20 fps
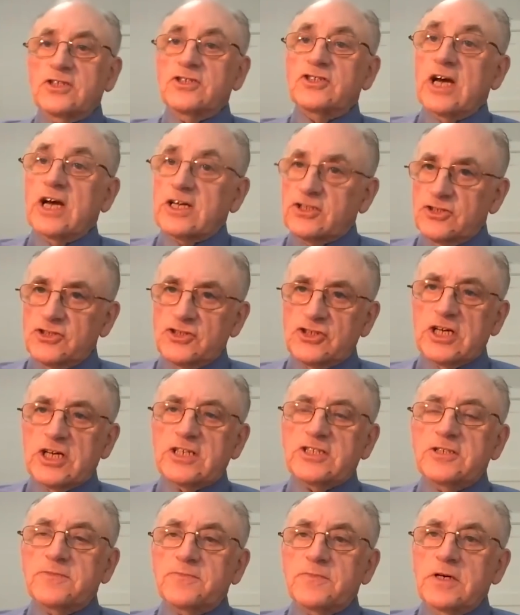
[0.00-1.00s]
It's Section
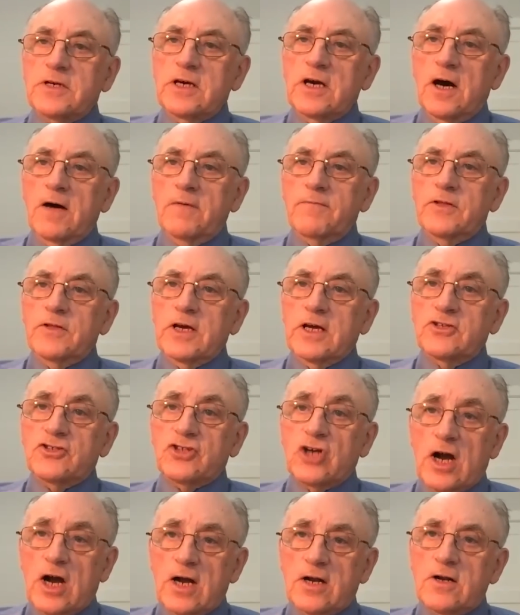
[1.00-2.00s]
6 of the
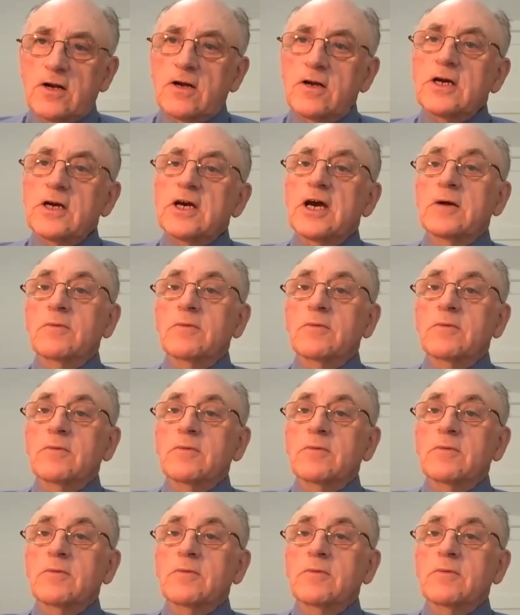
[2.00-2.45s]
Charter,